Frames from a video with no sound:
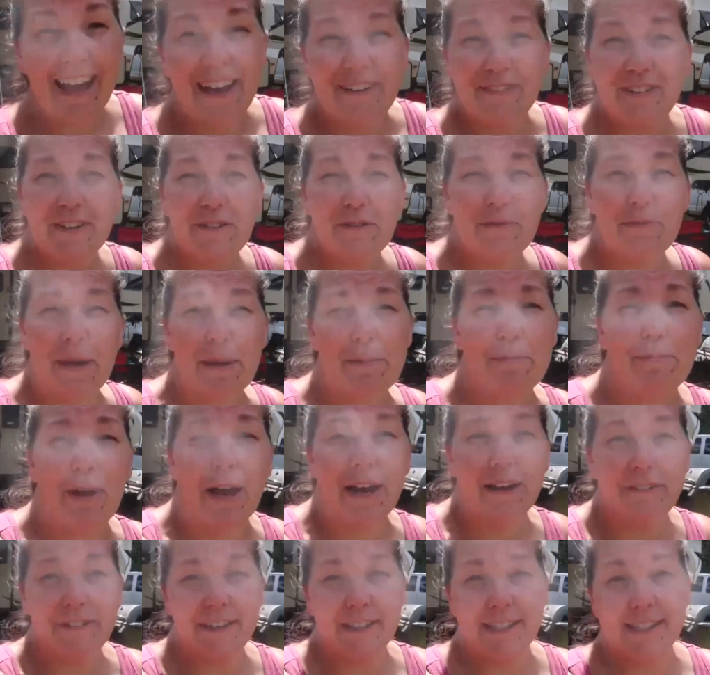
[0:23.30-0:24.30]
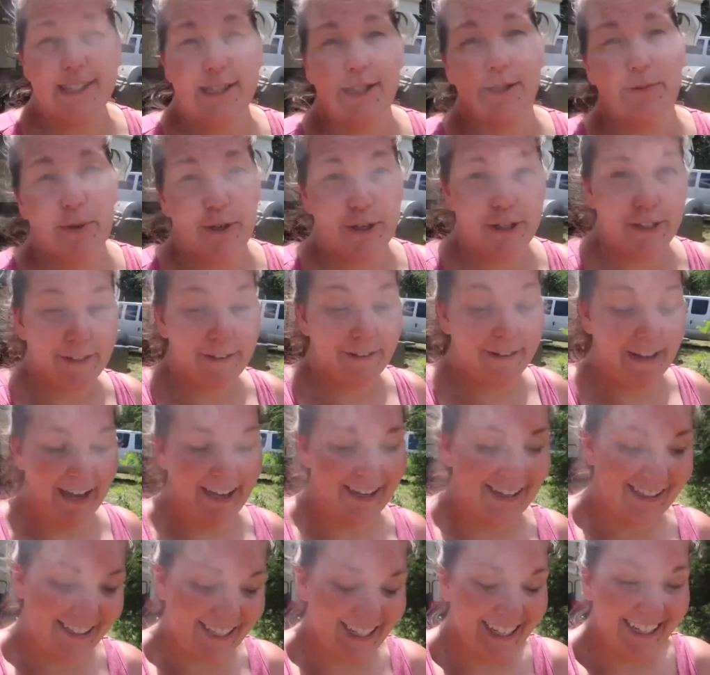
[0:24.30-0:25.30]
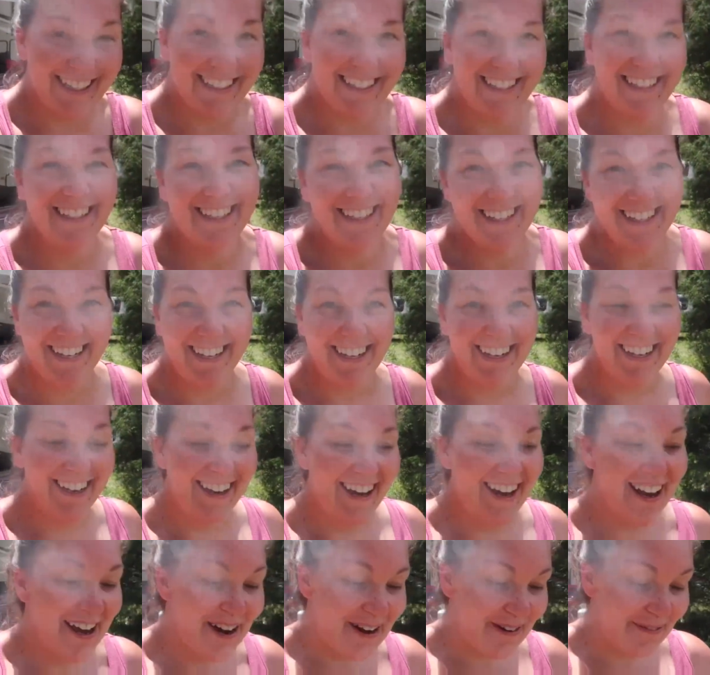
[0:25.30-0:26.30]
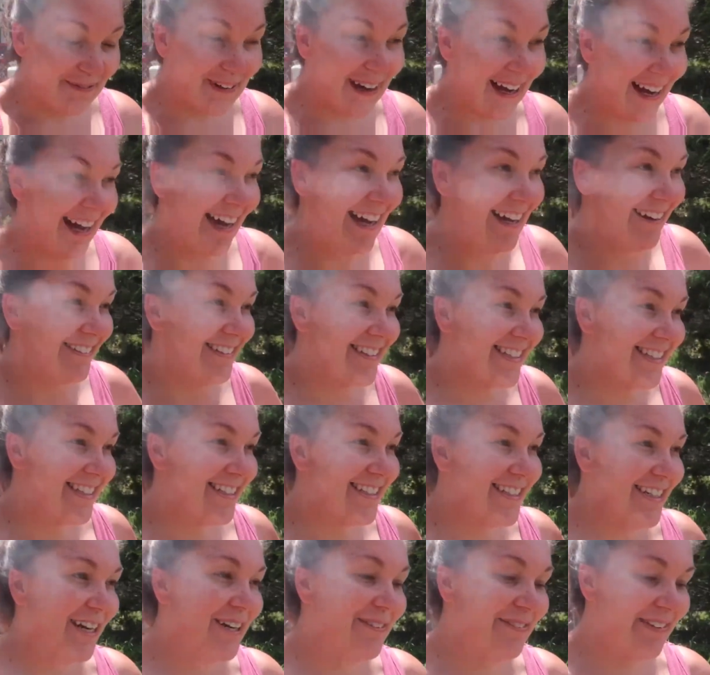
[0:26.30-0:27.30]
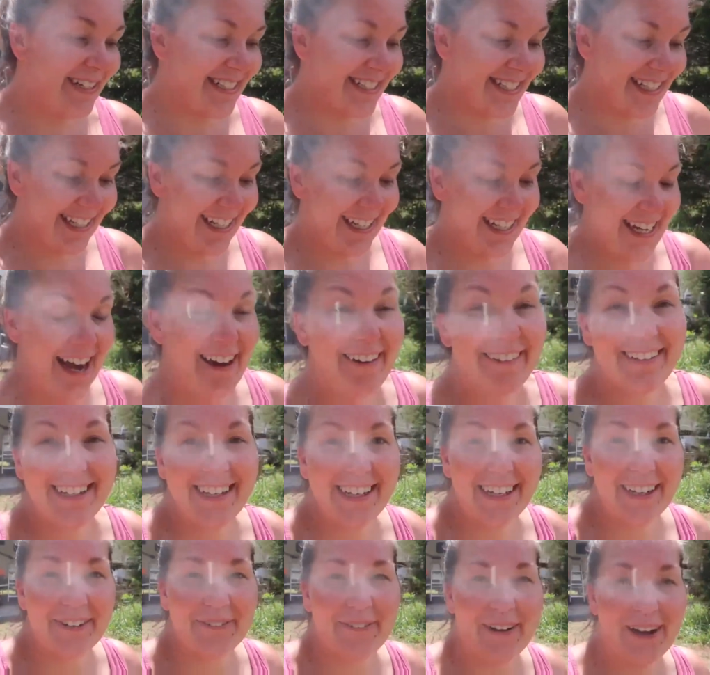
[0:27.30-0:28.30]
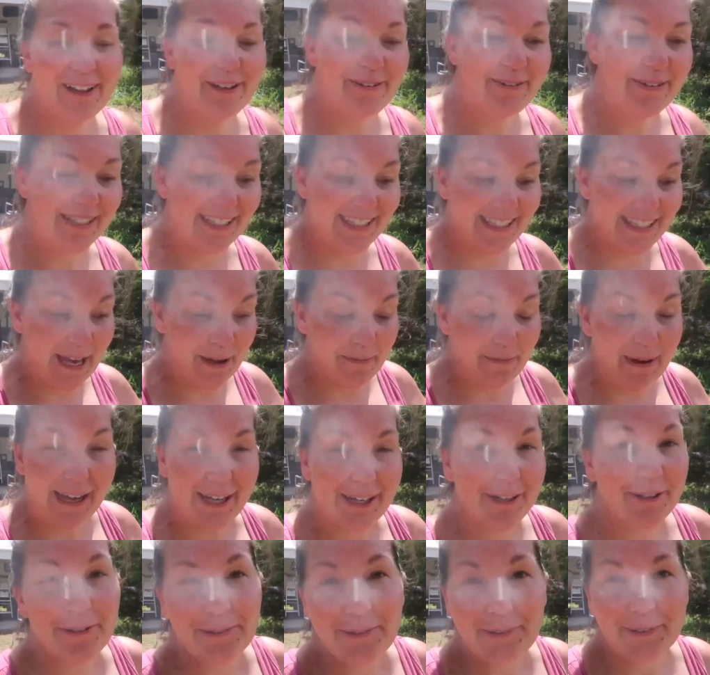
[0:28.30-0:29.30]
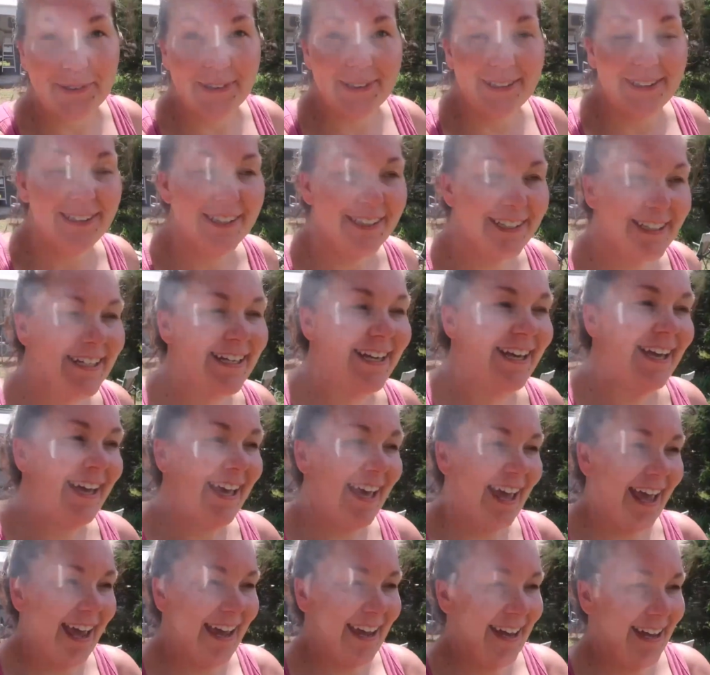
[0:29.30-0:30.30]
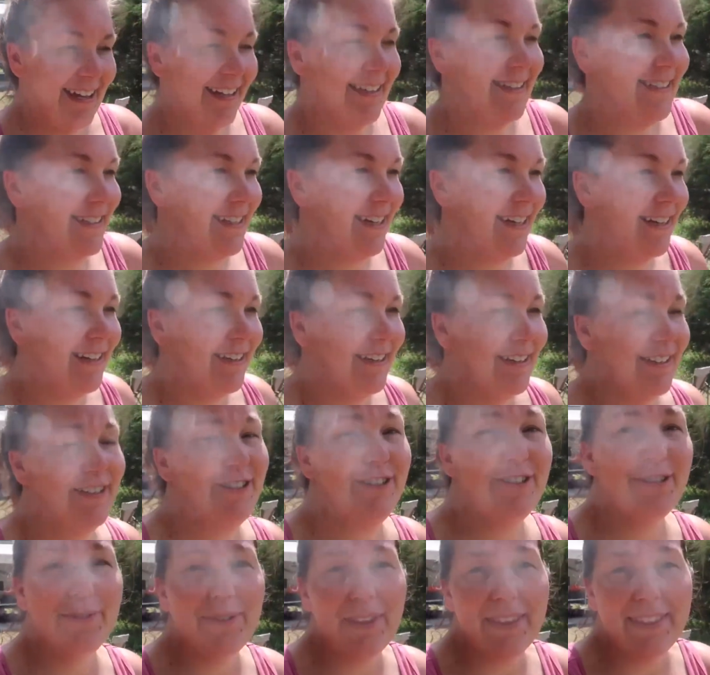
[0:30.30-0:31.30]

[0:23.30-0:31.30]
haven't even made breakfast this morning, you guys. But I was determined to get out here while it was semi-cool and do the